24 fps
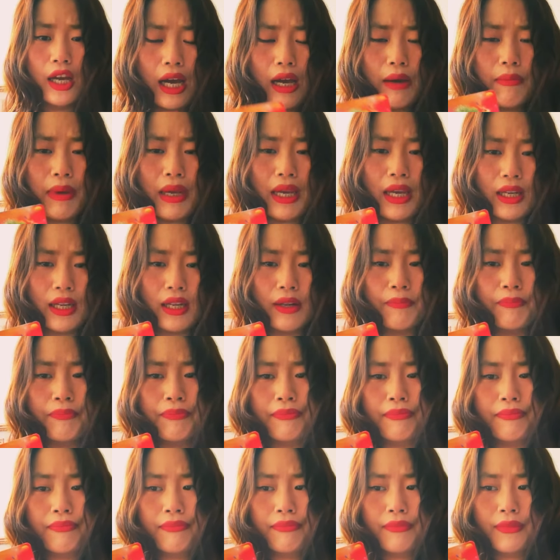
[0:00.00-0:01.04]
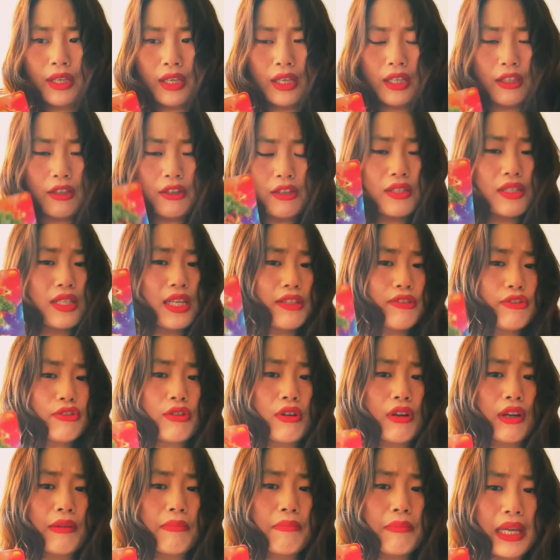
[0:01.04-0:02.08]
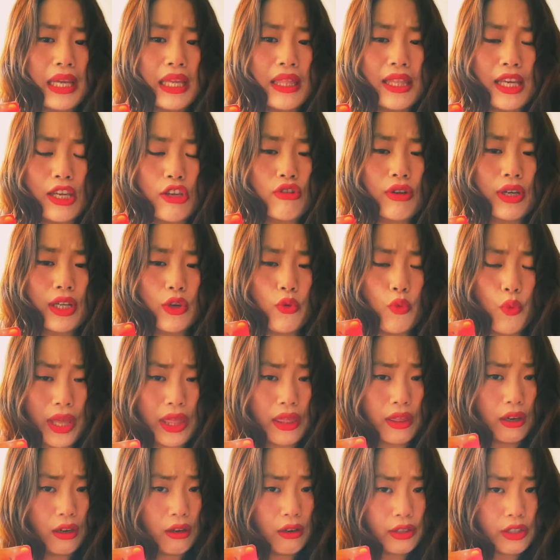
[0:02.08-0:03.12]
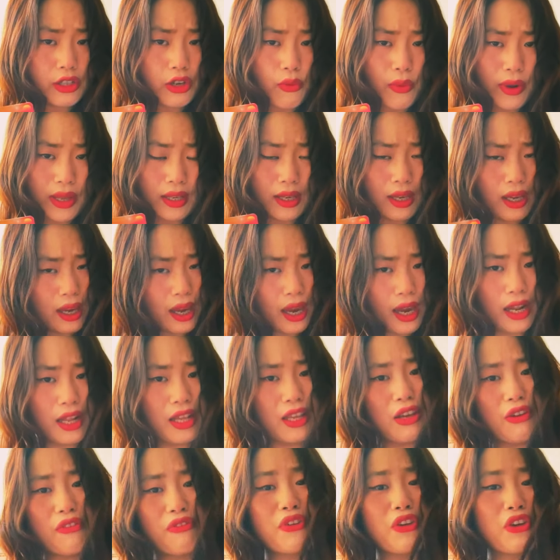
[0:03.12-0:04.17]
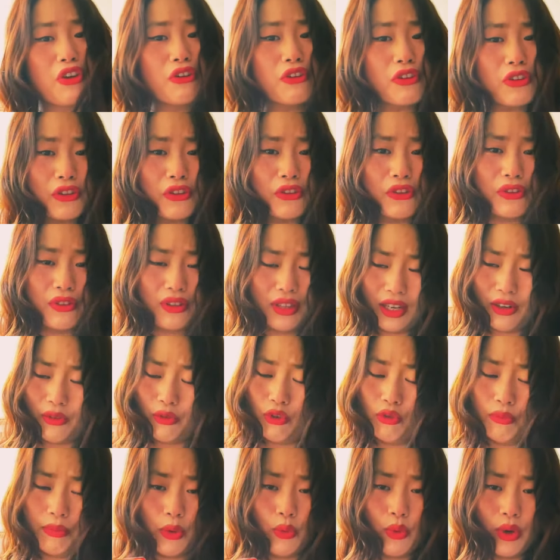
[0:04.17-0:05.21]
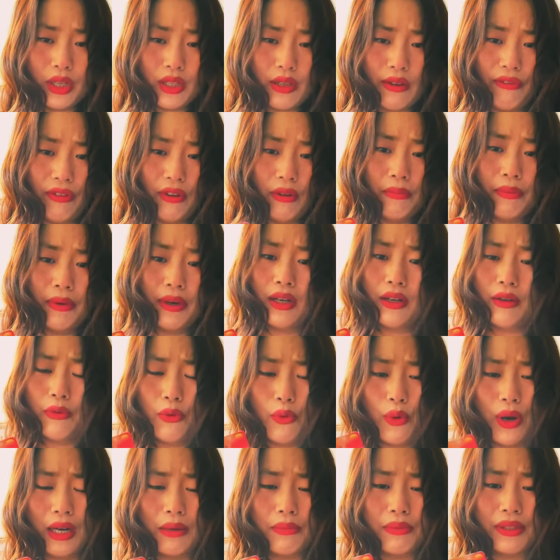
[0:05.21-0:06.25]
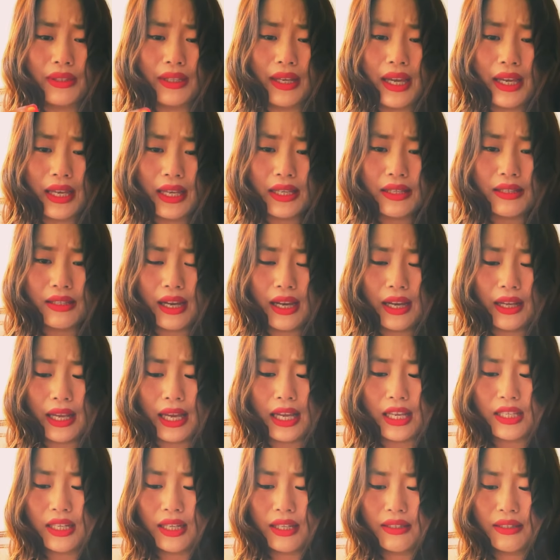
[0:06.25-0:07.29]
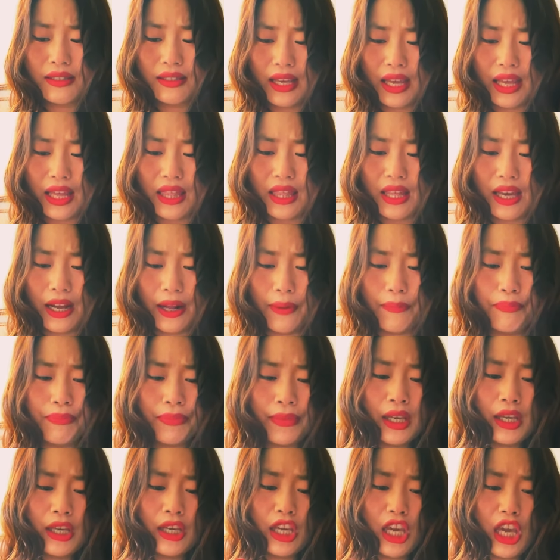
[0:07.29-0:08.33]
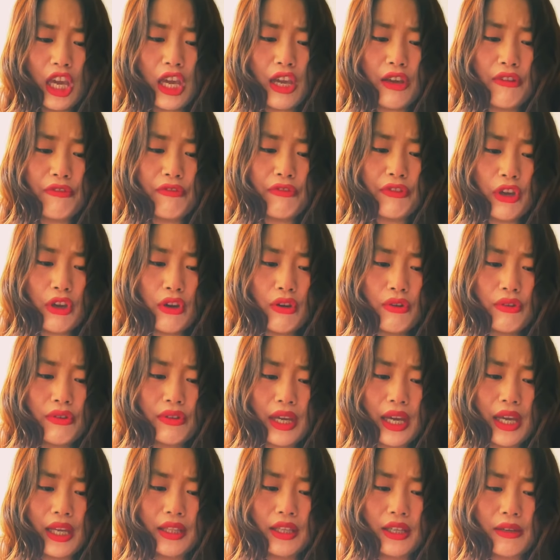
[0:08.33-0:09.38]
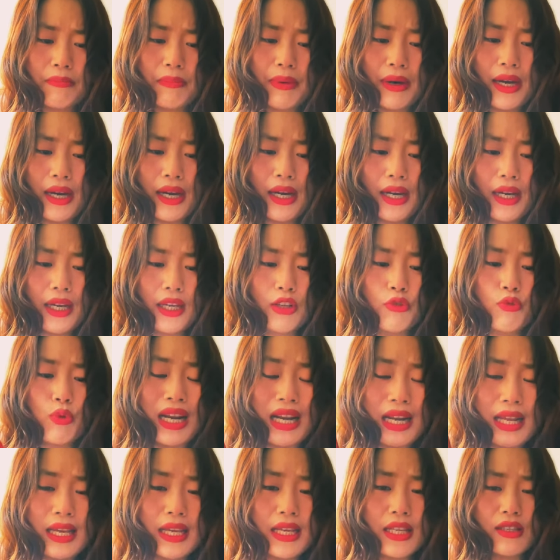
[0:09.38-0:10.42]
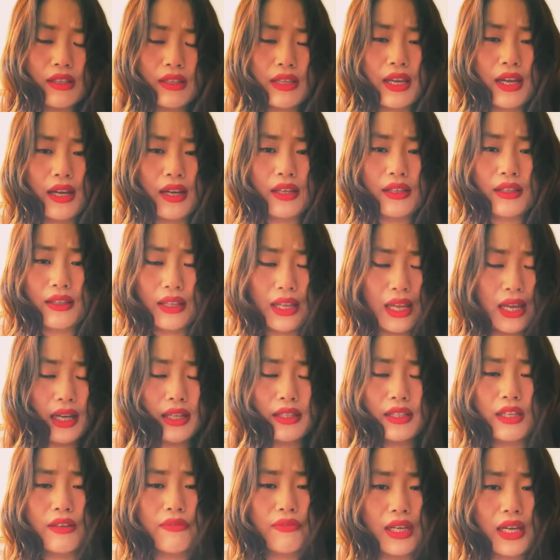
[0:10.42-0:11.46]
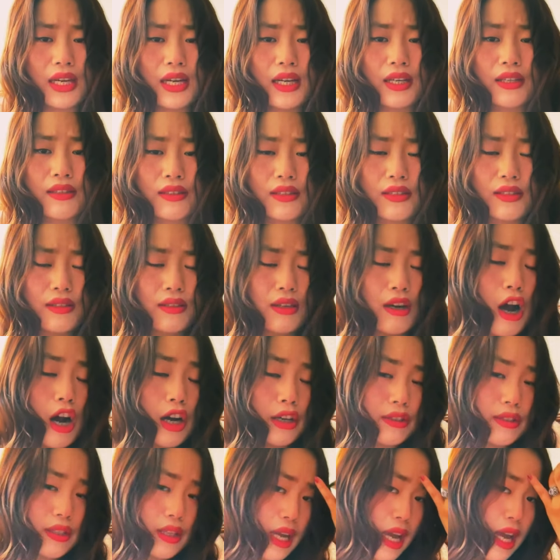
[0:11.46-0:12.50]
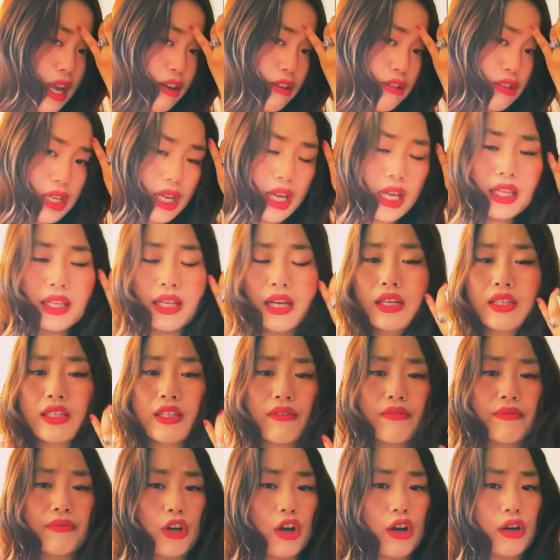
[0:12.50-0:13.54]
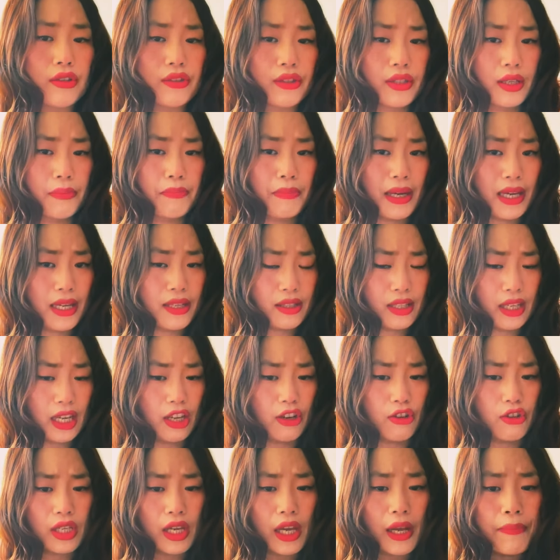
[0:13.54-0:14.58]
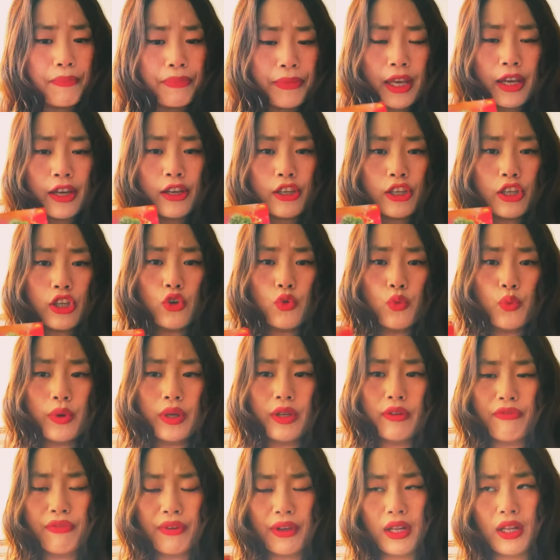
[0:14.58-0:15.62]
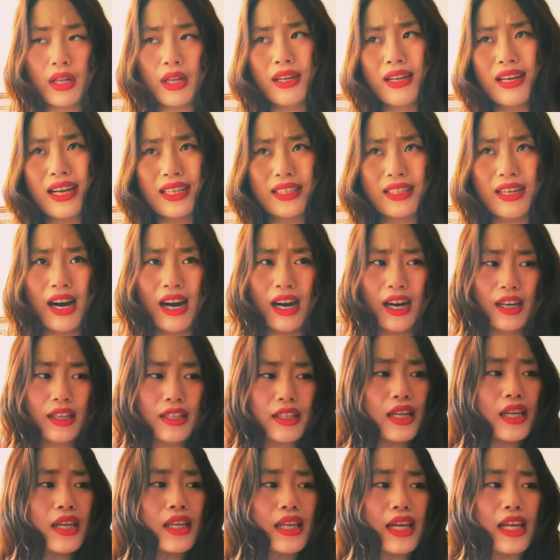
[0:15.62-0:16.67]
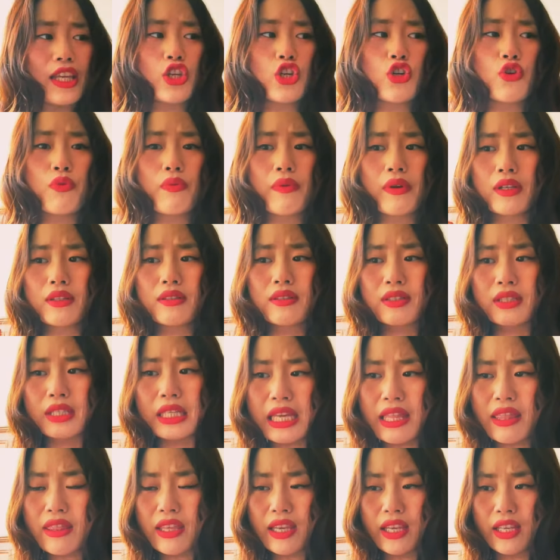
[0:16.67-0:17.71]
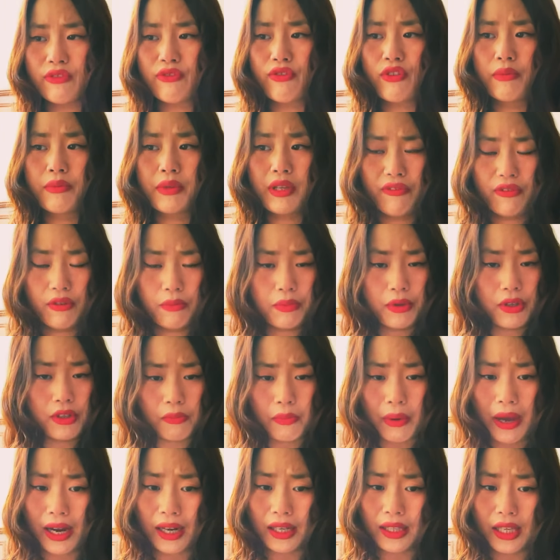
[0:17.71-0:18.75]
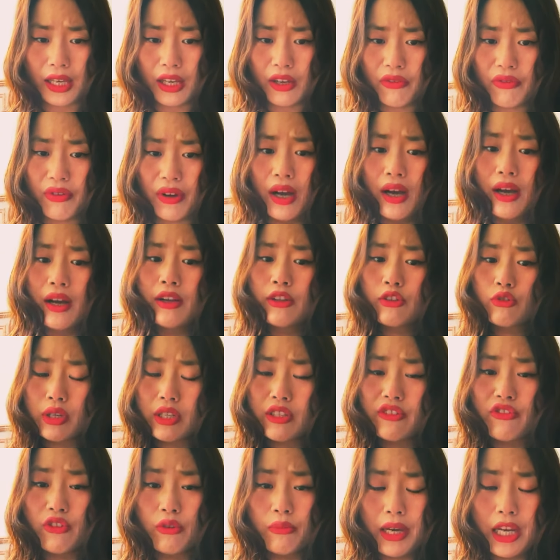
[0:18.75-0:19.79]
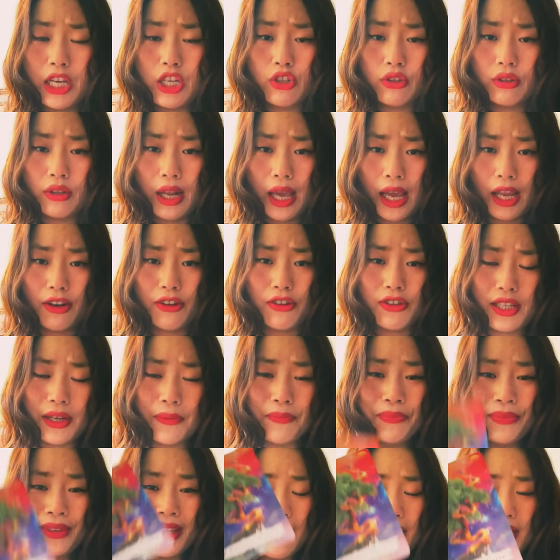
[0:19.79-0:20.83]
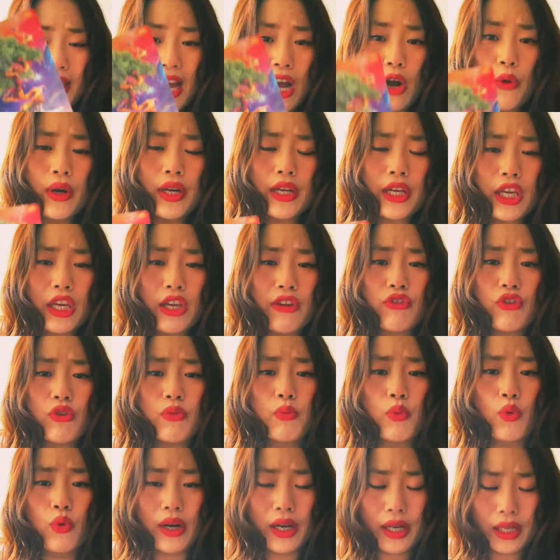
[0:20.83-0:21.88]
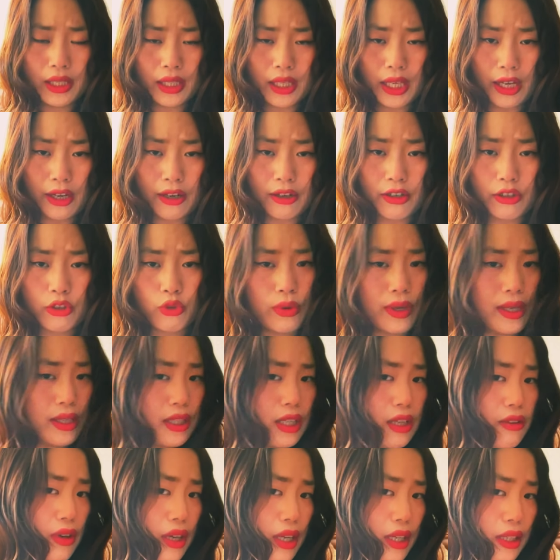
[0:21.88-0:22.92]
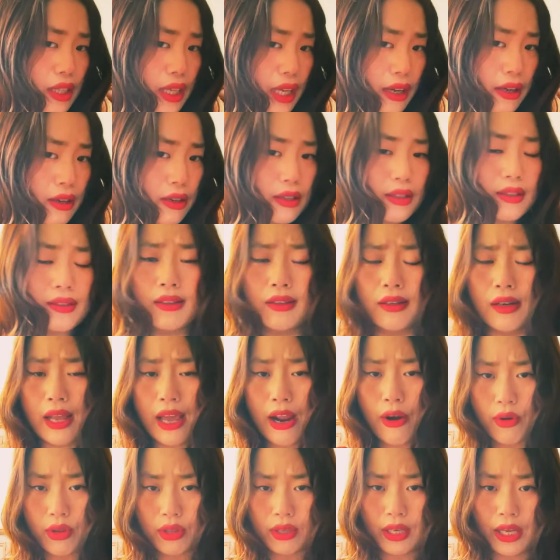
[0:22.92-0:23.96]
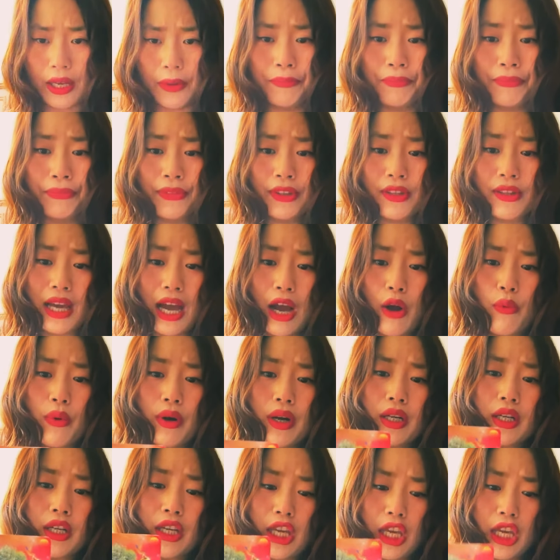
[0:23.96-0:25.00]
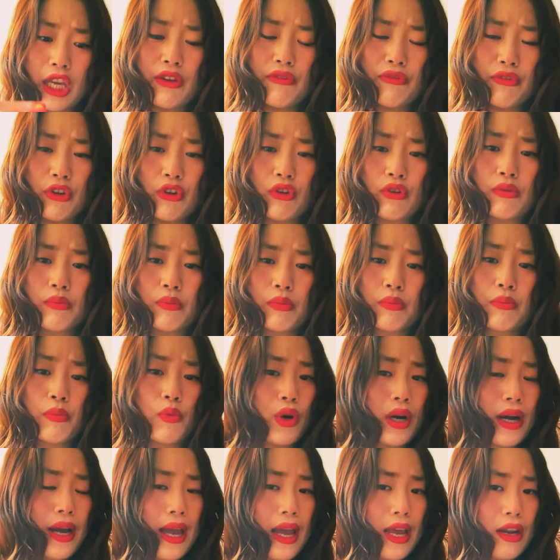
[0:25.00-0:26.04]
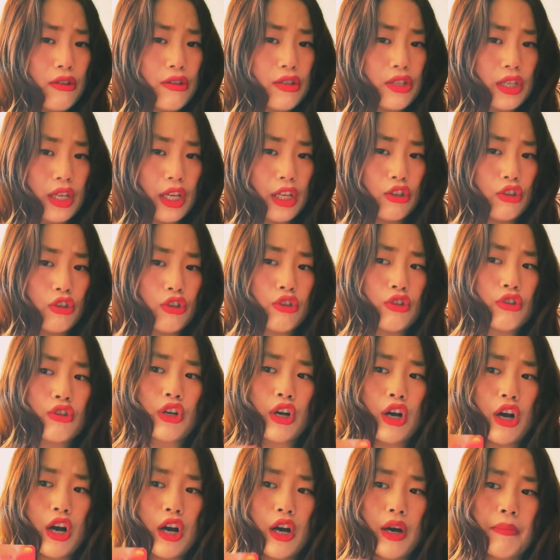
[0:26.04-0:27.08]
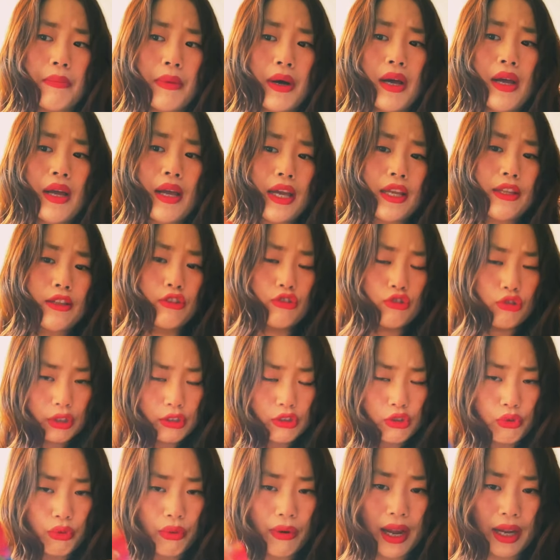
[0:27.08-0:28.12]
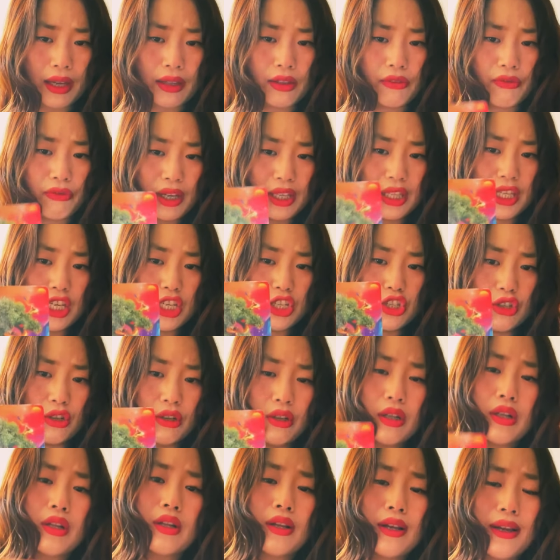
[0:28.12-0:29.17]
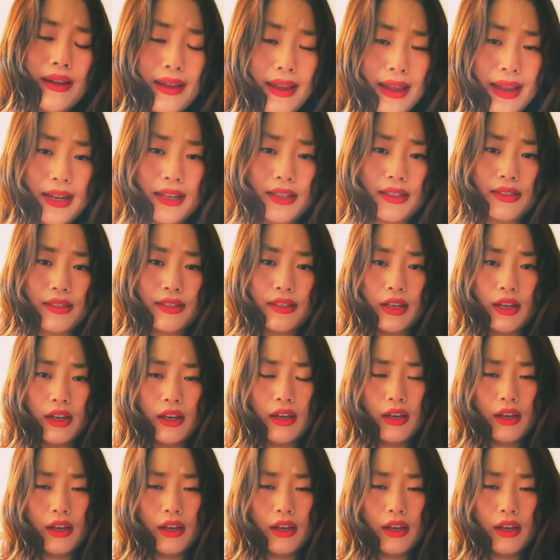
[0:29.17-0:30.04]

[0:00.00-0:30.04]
I mean, it doesn't necessarily mean that you're going to win the lottery ticket. If you do, that will be wonderful. But what I'm saying is that, Angel is saying that if you said goodbye, release the negative toxic past energy, you will feel lighthearted and you will see things from different perspective, transformational energy. And that will give you more idea, creative idea, clarity. That will give you more energy to come and to attract the financial health.